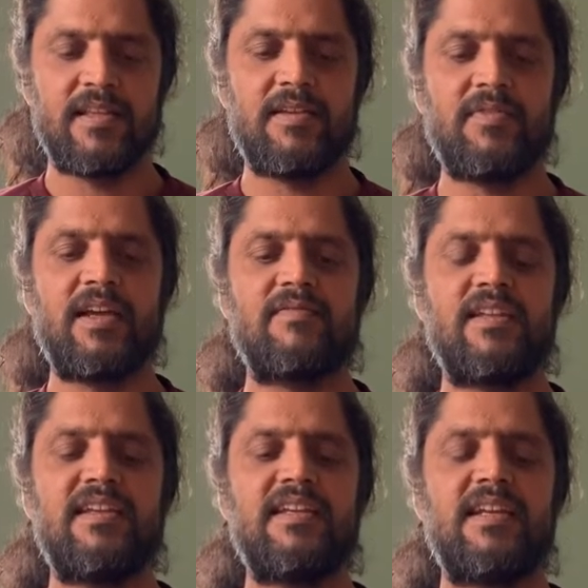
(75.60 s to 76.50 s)
Then we have
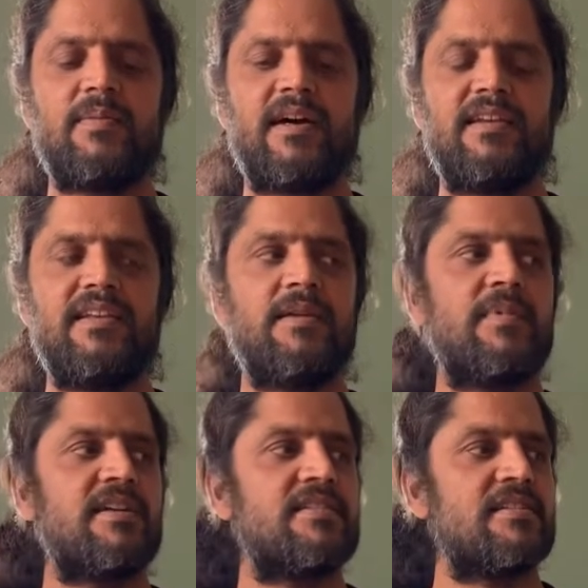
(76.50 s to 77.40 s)
the niyama.
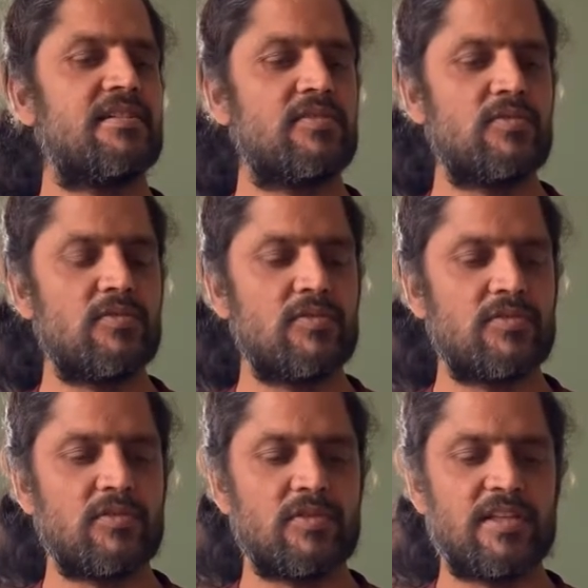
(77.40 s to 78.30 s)
Niyamas are the
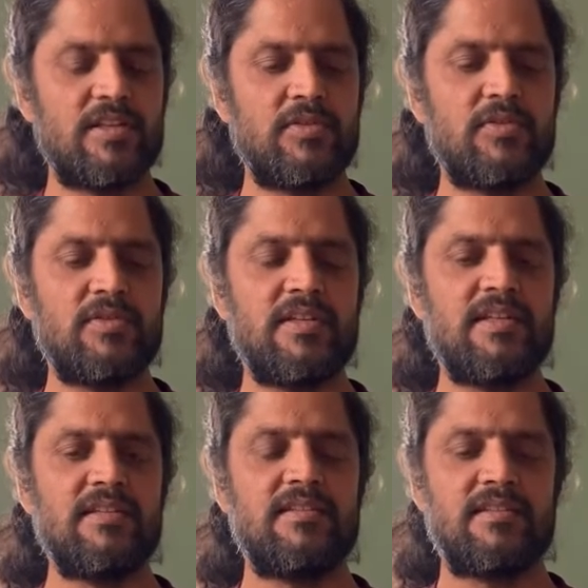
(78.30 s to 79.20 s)
rules or the
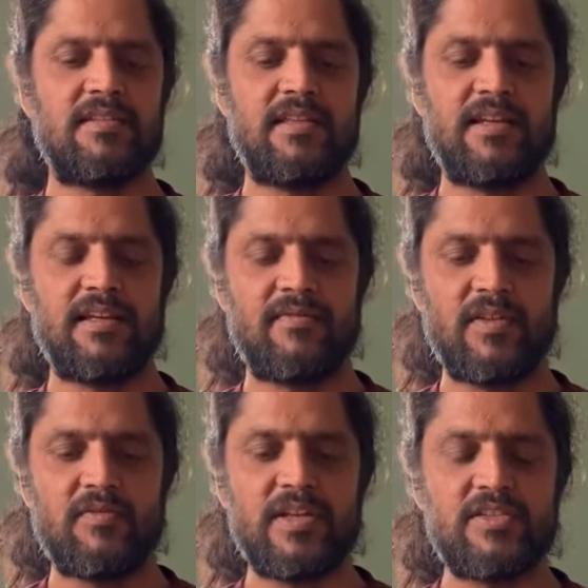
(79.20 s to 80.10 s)
duties, the,
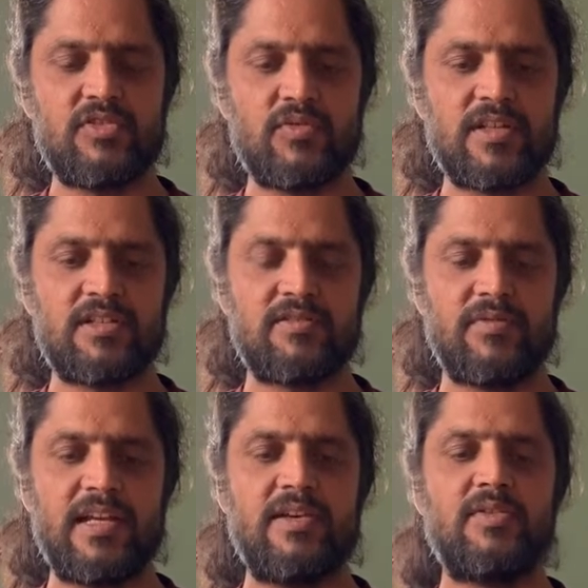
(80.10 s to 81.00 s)
the virtuous
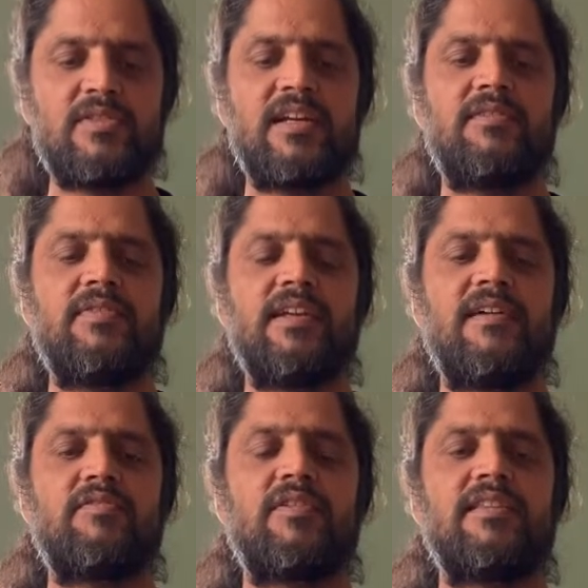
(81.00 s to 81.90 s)
values that we
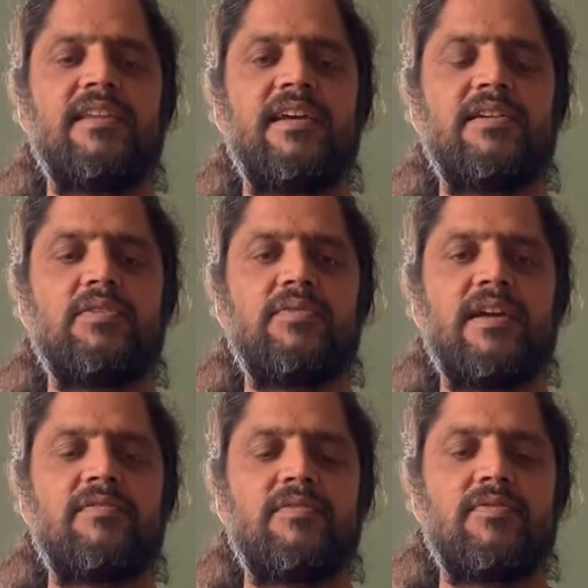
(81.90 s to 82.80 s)
have to adhere to,
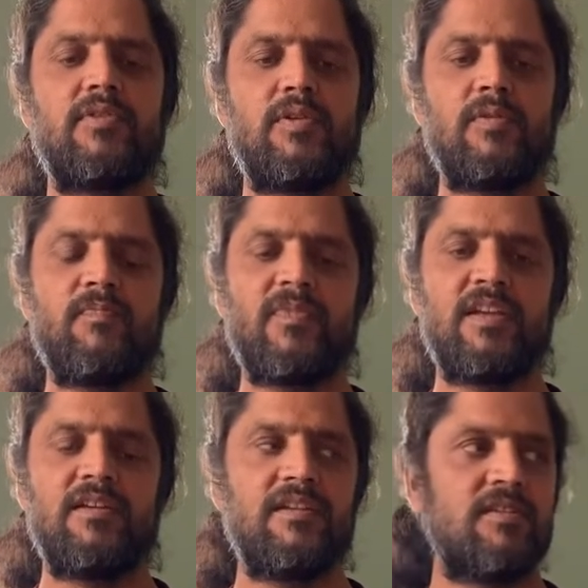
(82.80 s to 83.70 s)
we have to follow.
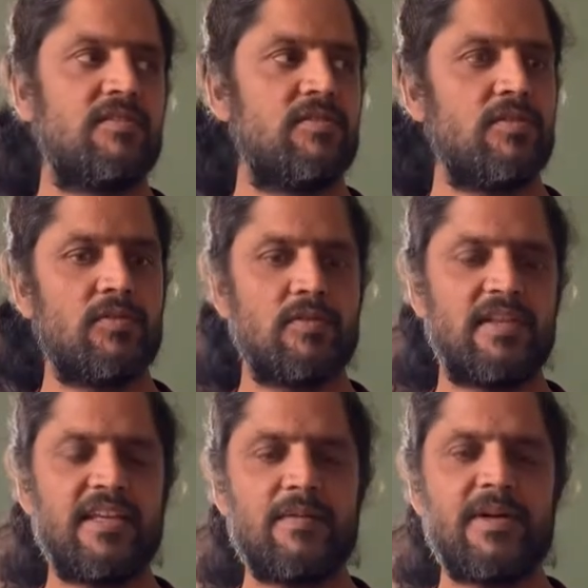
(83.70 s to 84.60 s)

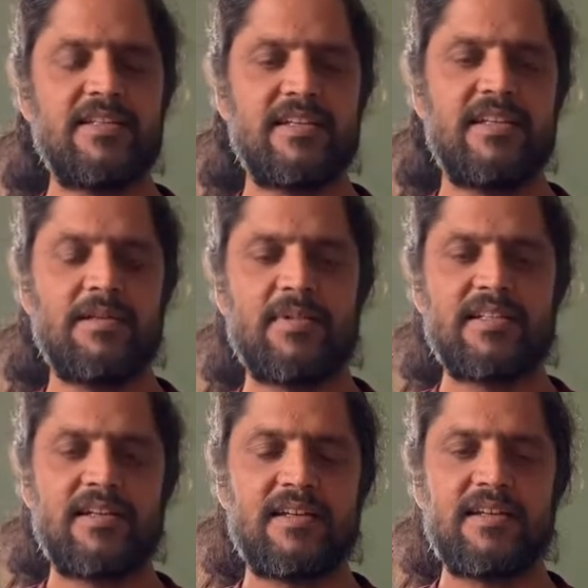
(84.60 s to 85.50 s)
So the yamas and
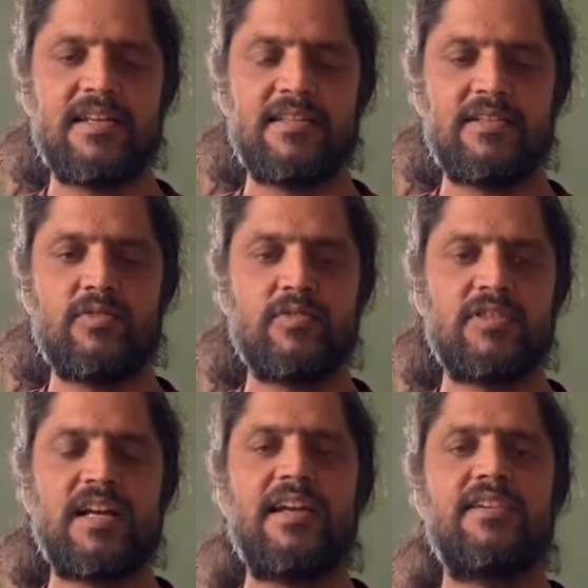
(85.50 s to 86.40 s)
niyamas are really the two
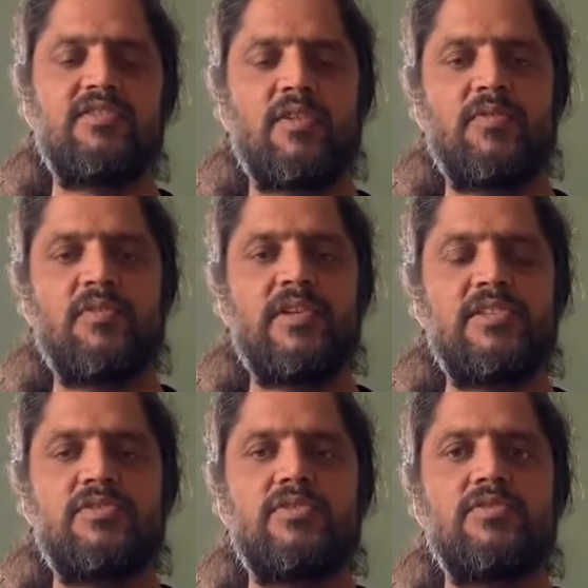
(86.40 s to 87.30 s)
sides of the
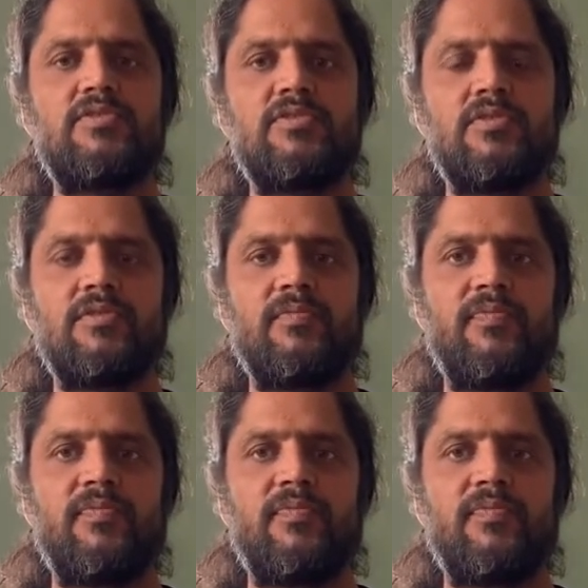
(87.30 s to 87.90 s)
virtues.